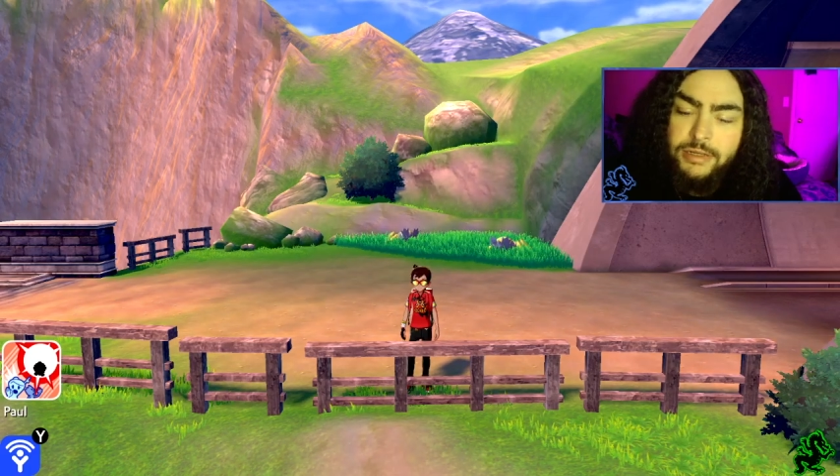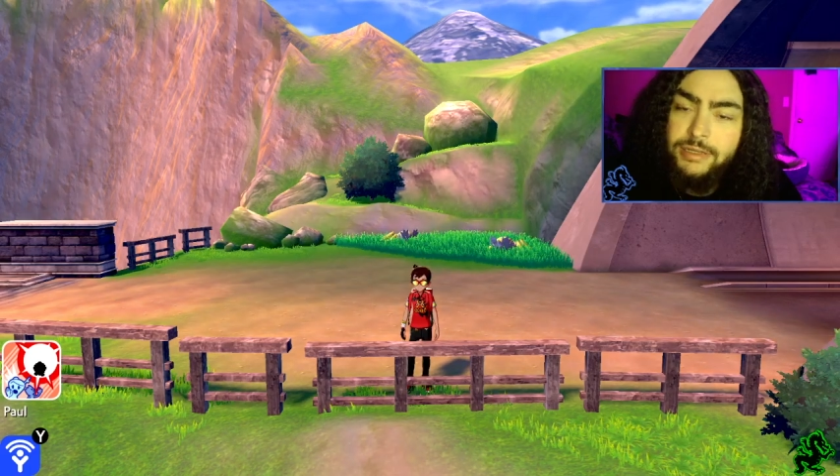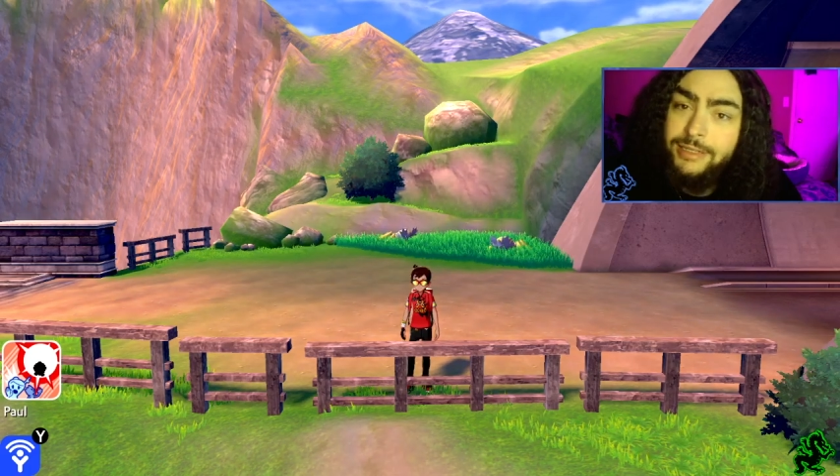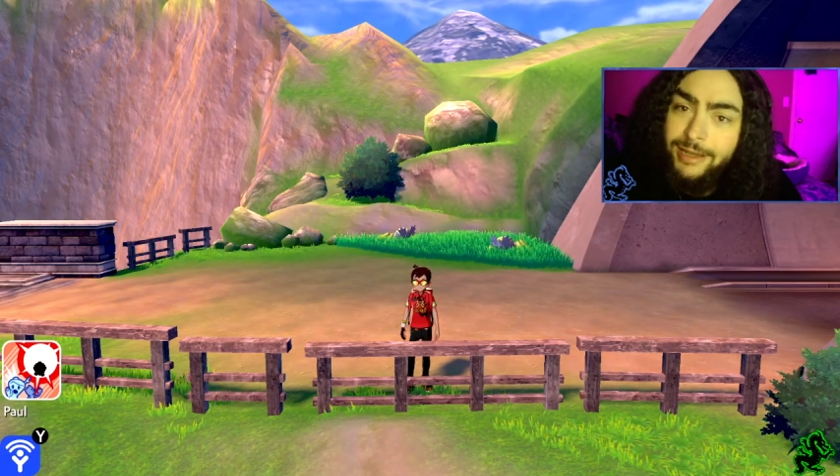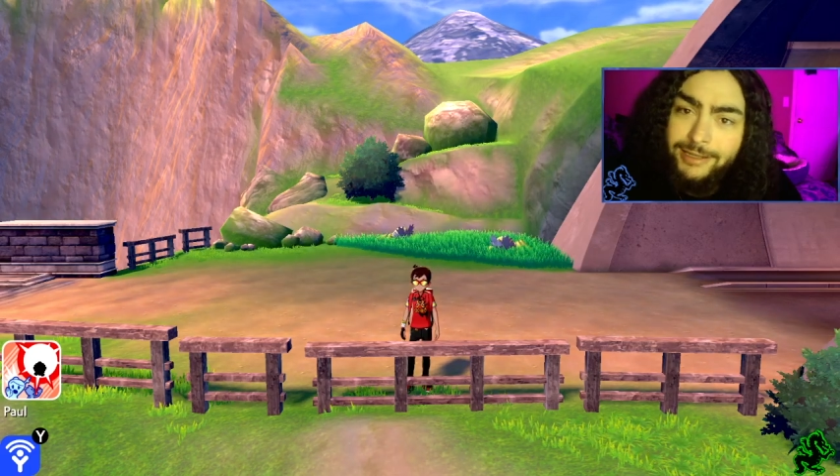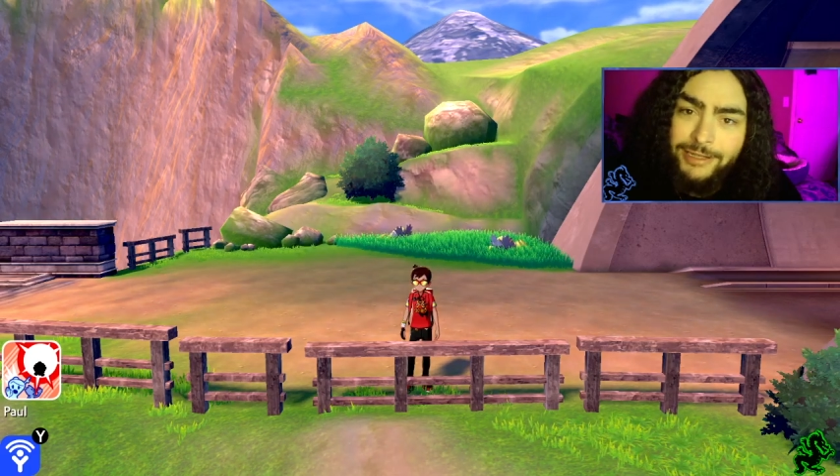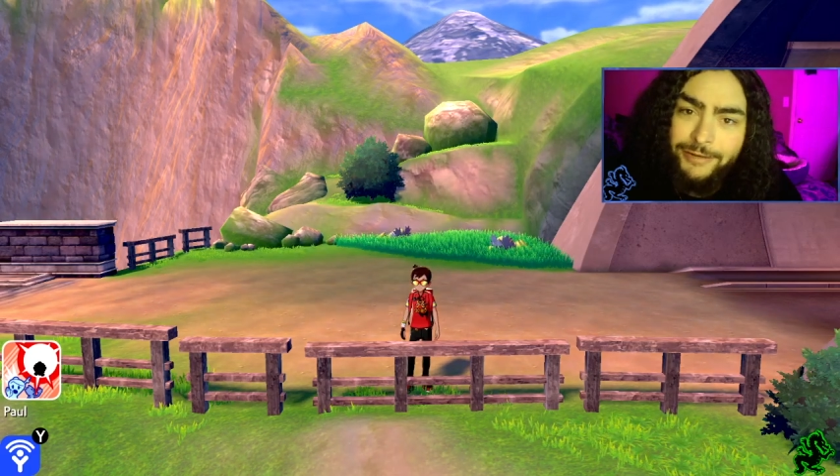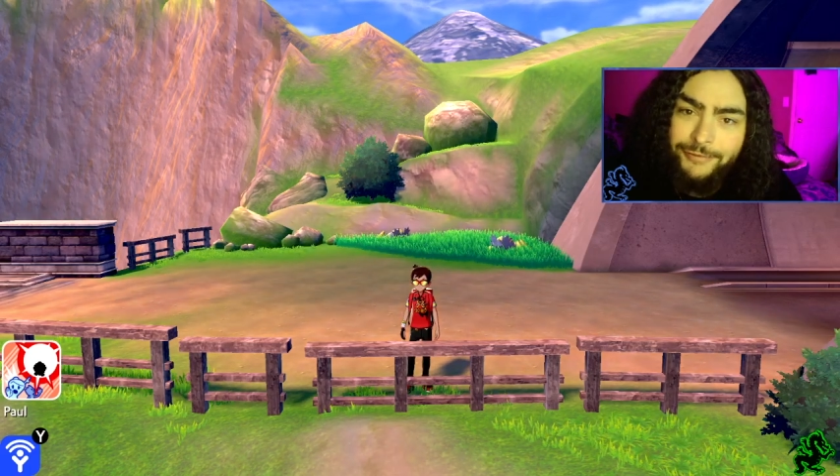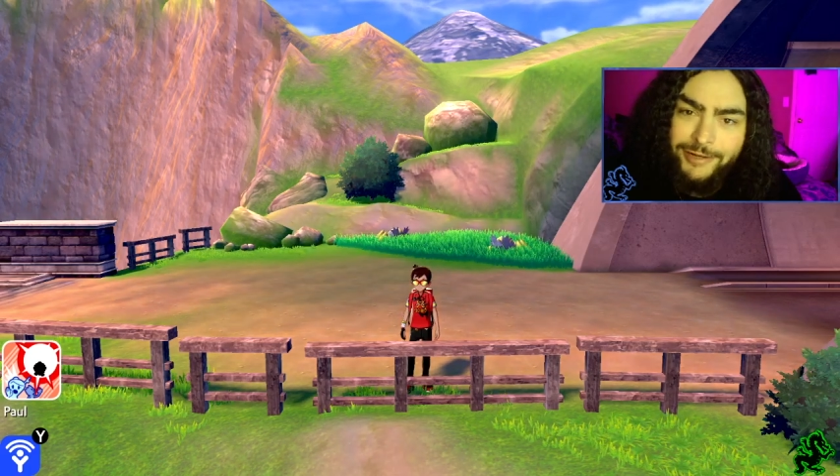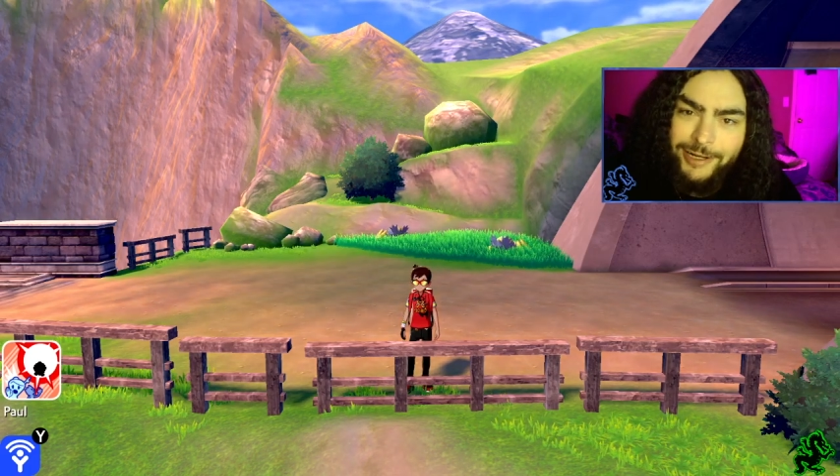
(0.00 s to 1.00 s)
ta-ta
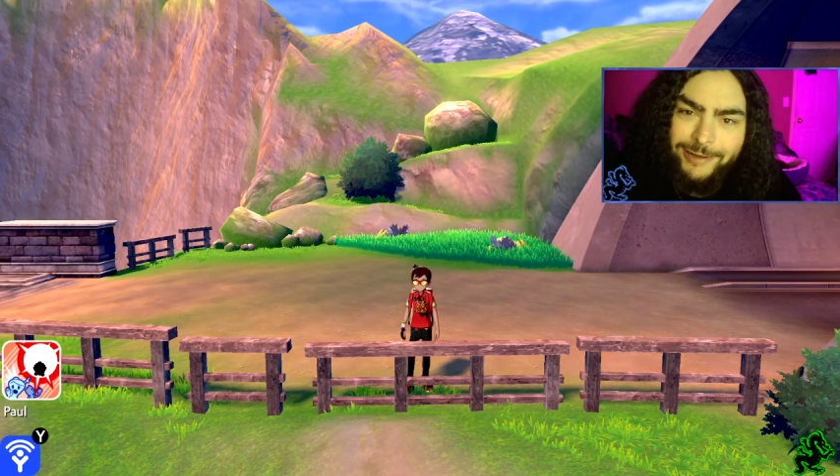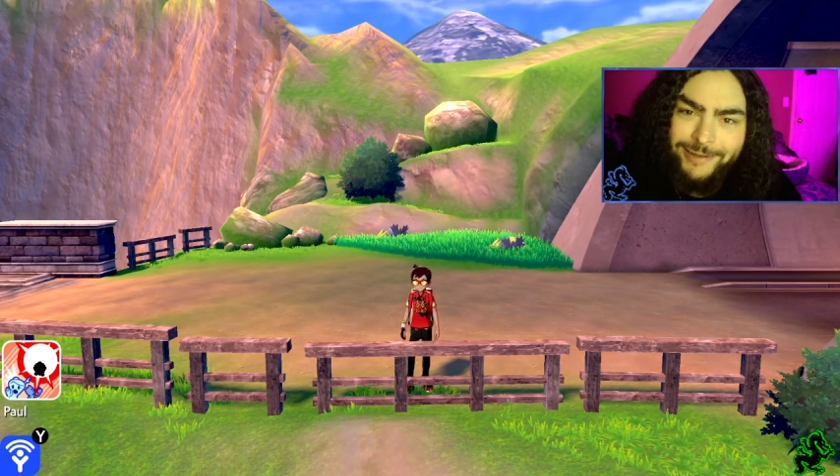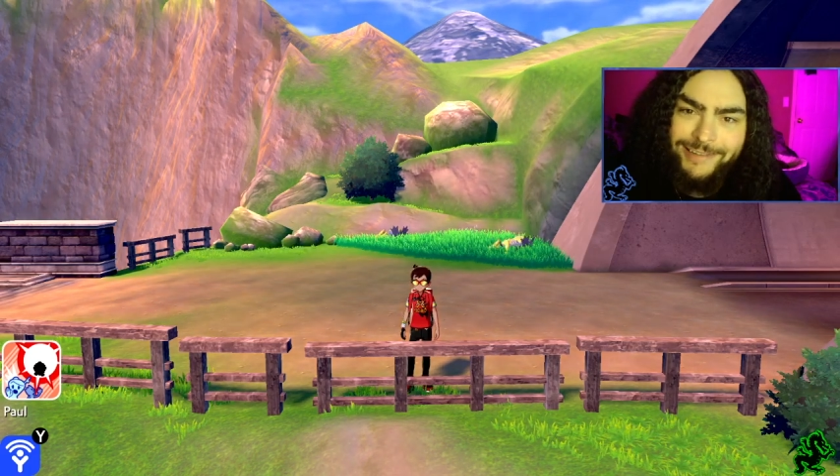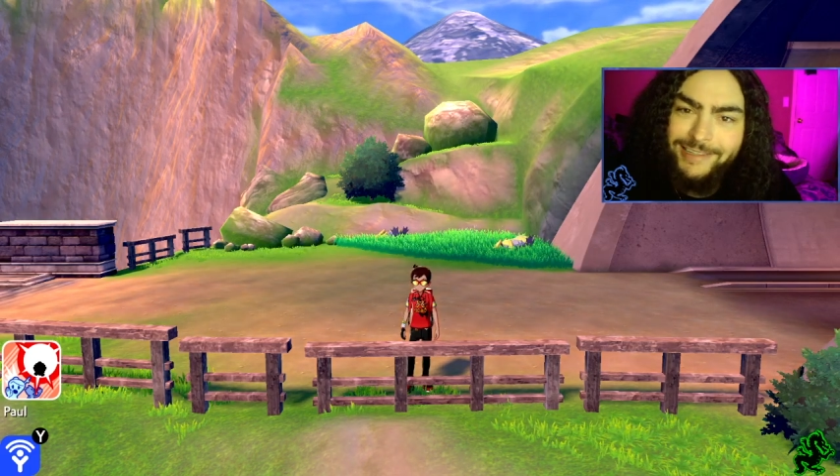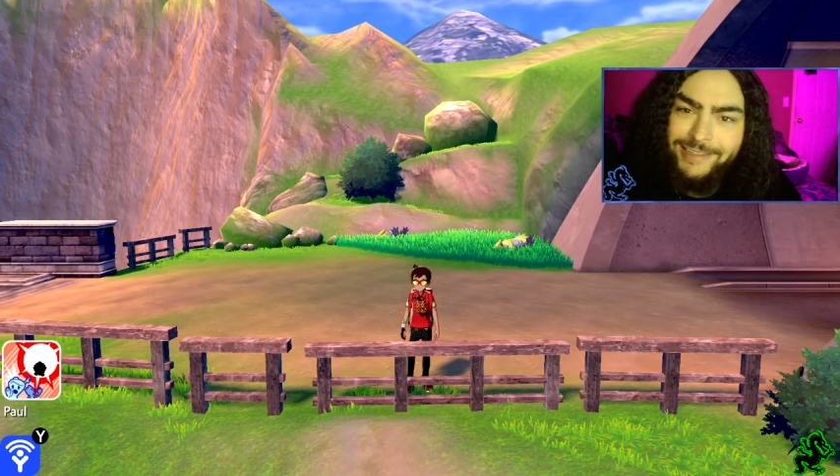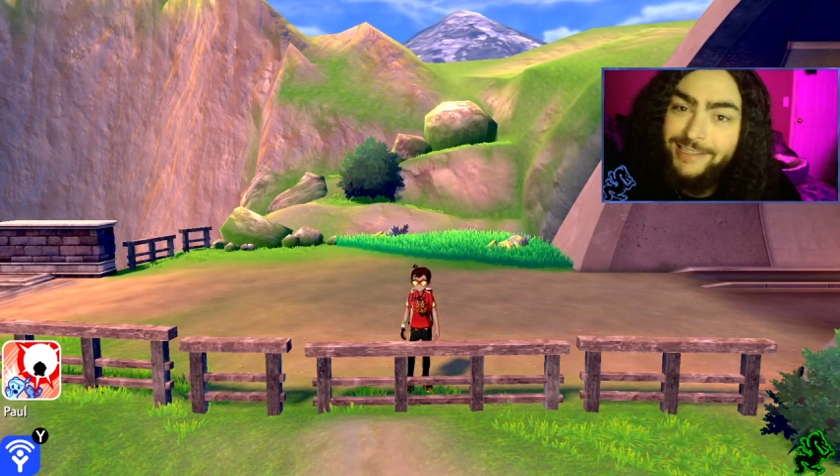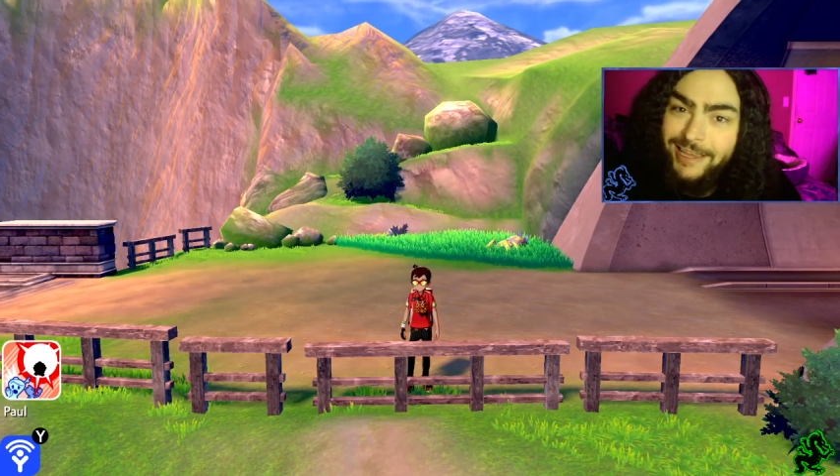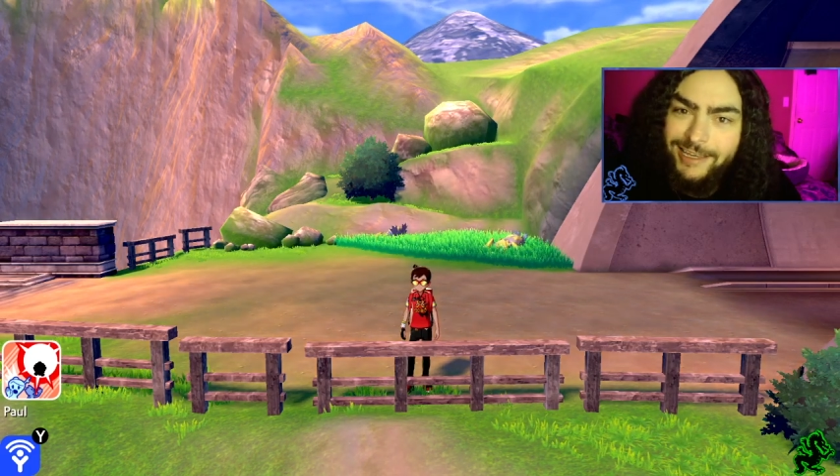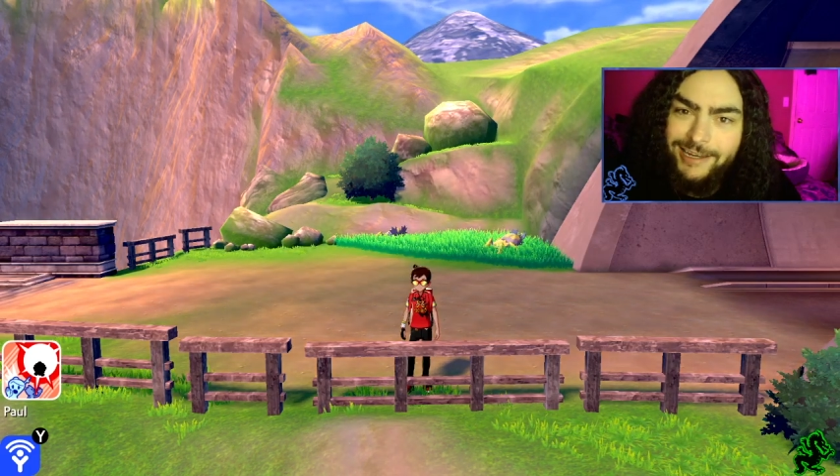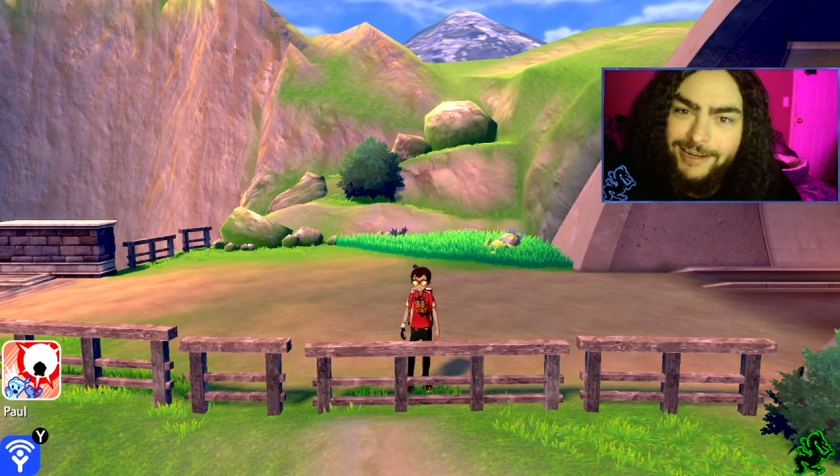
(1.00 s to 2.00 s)
for now.
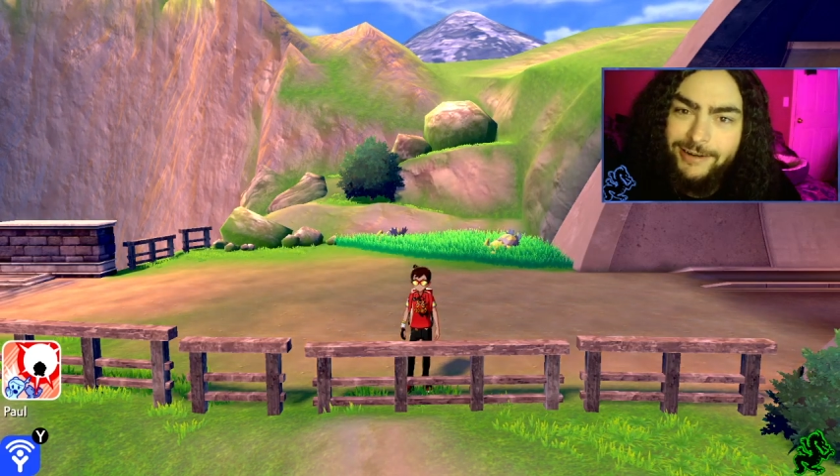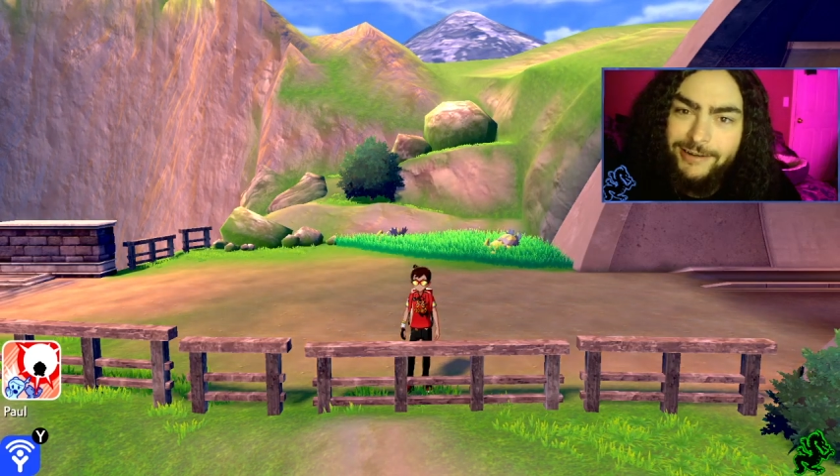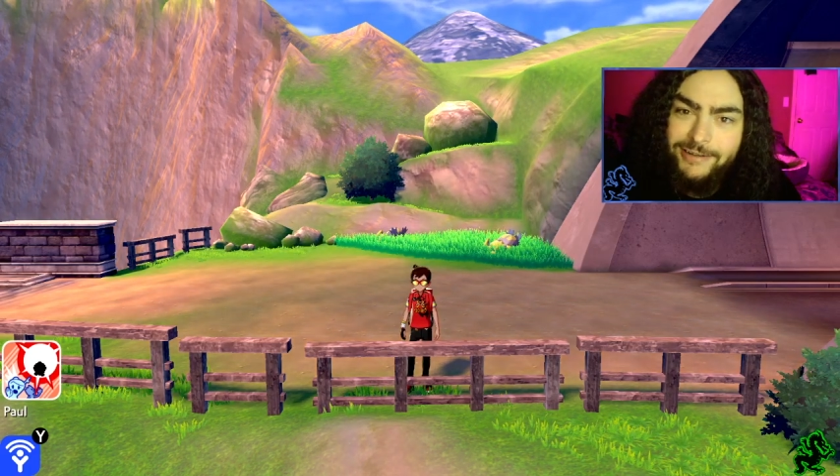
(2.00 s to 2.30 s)
Take care.